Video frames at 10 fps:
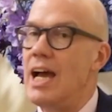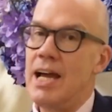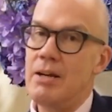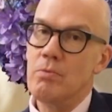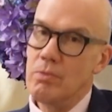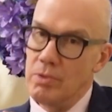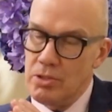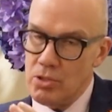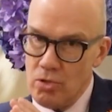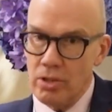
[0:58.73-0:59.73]
And the
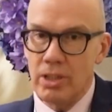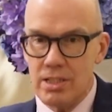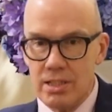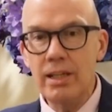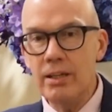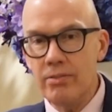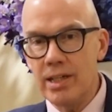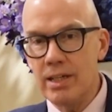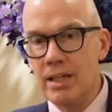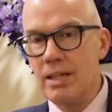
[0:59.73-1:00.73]
strongest
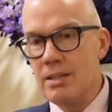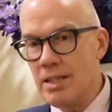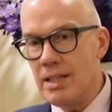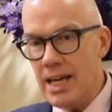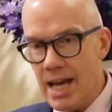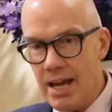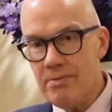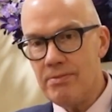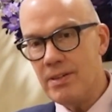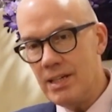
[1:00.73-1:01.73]
lever that they
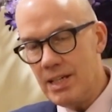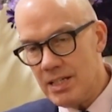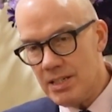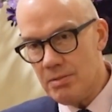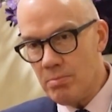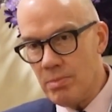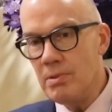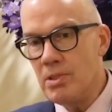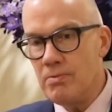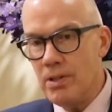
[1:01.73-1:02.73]
have is
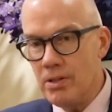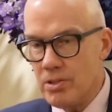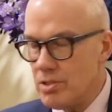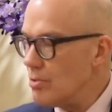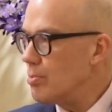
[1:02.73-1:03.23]
to focus on